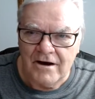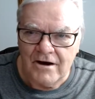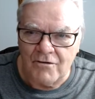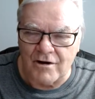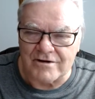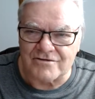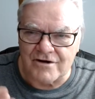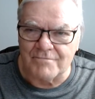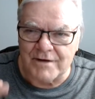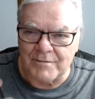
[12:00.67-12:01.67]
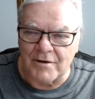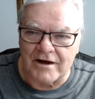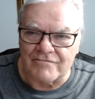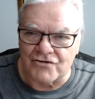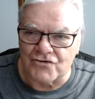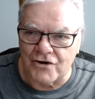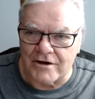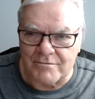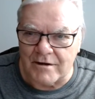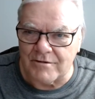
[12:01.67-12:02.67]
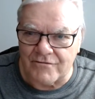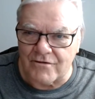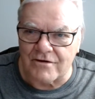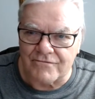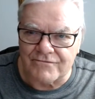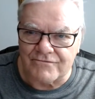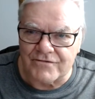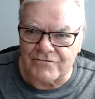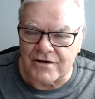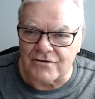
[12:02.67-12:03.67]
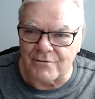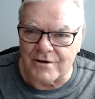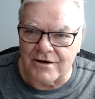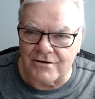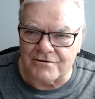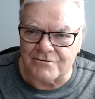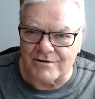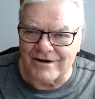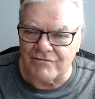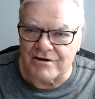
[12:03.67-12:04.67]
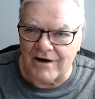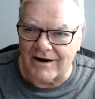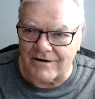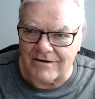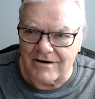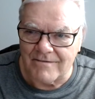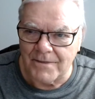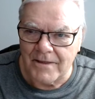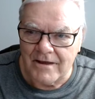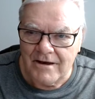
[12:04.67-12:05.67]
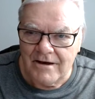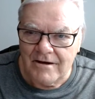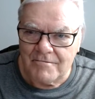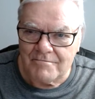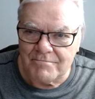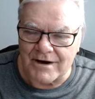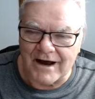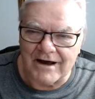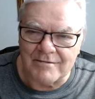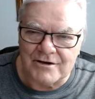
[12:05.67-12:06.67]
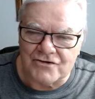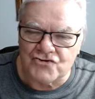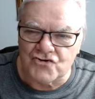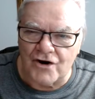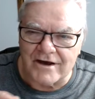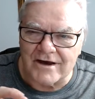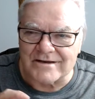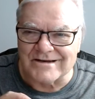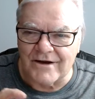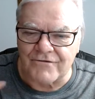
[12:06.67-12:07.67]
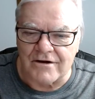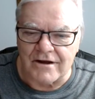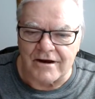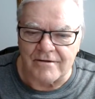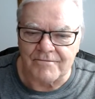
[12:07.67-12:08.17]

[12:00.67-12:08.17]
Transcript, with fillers: what some people have enjoyed maybe for 15, 20 years when they retired. But I am enjoying it differently.